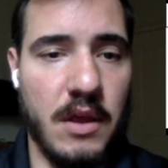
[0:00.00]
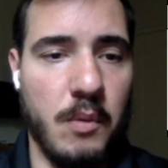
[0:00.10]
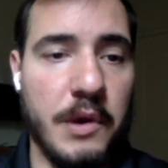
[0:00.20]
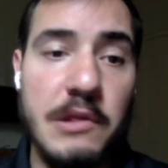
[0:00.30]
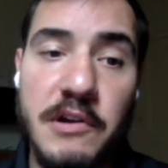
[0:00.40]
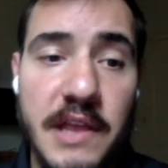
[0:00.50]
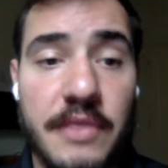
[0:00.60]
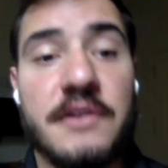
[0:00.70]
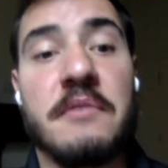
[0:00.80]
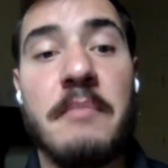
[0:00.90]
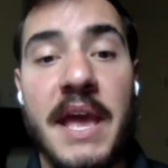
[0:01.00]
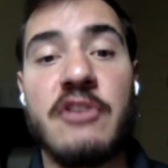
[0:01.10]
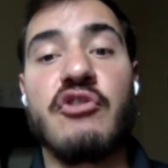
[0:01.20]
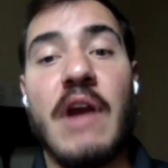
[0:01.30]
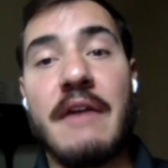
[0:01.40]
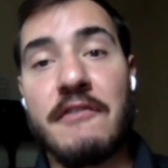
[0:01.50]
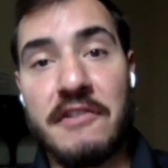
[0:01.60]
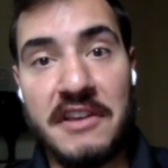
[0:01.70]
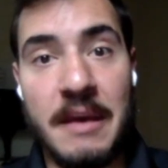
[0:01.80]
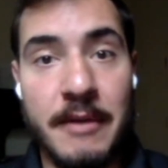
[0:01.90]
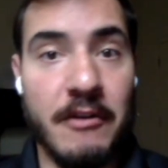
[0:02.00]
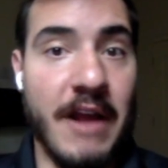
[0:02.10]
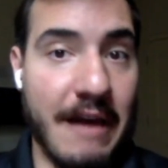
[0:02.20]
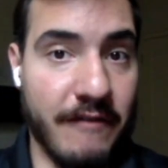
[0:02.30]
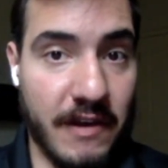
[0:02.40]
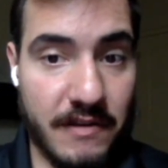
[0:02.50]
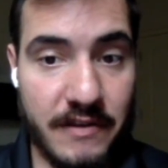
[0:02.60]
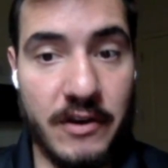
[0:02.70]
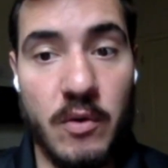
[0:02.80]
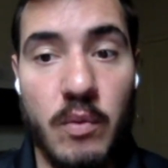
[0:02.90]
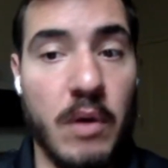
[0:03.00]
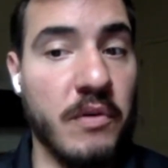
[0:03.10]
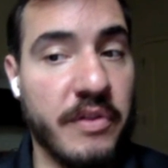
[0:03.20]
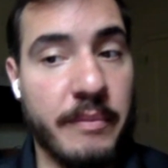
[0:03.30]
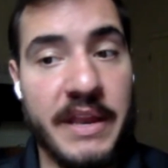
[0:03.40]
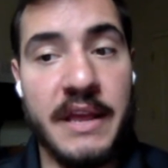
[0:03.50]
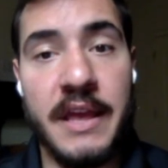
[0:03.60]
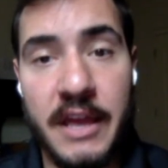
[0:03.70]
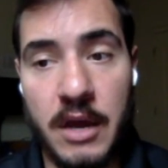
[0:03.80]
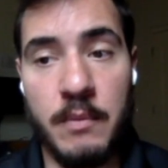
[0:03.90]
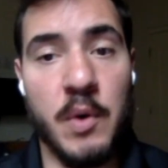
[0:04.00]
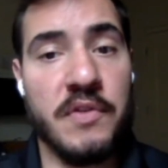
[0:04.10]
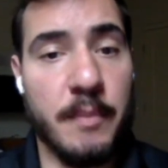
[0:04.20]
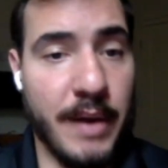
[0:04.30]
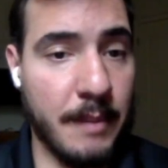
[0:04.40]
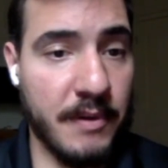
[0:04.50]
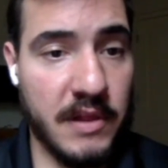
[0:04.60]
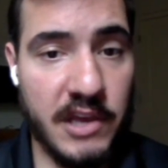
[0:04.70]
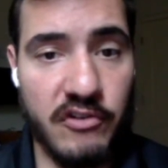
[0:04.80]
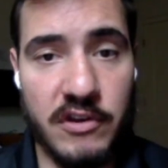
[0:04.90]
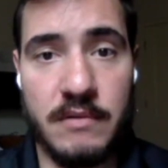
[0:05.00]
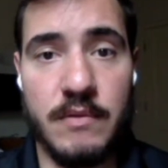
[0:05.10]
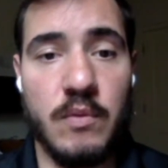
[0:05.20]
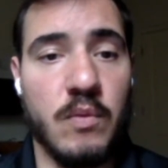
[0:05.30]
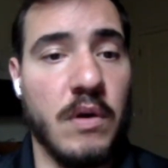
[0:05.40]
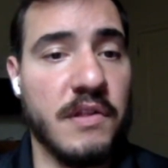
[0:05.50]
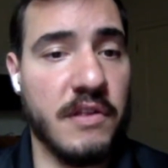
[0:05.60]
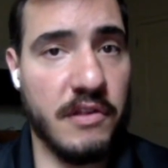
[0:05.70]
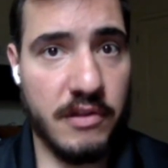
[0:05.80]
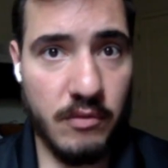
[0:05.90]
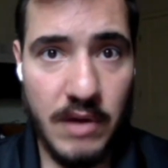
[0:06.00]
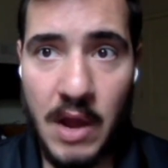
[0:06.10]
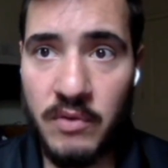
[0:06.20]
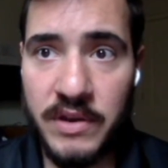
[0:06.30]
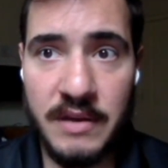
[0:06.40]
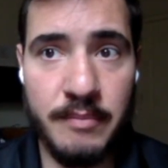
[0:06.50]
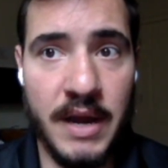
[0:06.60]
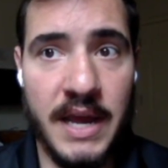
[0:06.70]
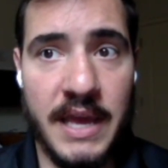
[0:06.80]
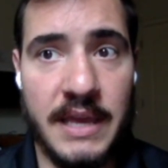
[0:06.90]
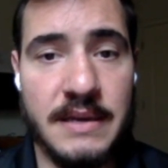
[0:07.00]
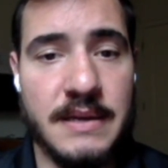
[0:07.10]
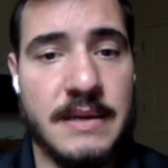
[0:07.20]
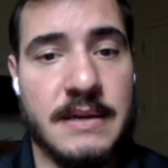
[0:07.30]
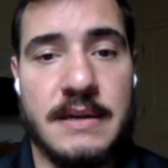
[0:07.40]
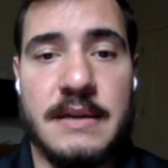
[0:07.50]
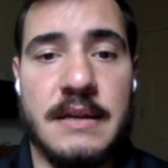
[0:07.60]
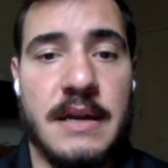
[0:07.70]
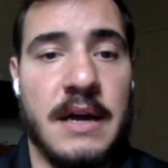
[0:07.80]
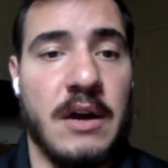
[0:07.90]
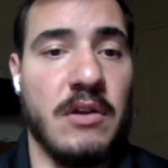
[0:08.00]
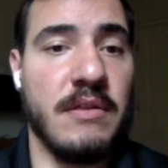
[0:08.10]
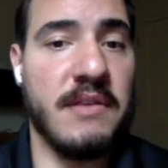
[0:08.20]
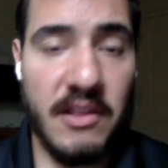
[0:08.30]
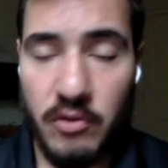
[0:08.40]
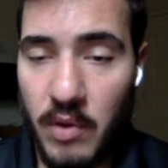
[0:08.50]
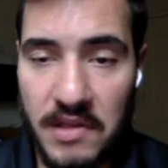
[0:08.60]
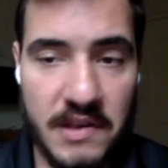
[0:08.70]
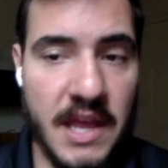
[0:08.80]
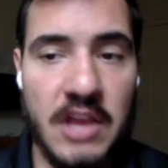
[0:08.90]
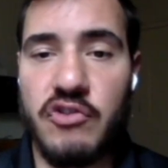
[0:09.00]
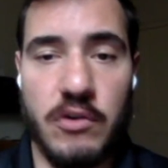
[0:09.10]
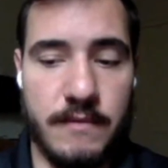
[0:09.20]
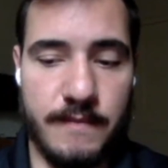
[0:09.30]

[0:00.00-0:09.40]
We looked at the demand drivers and demographics. You know, what was the median income? What was the population? Was this surrounded by uh, dense residential?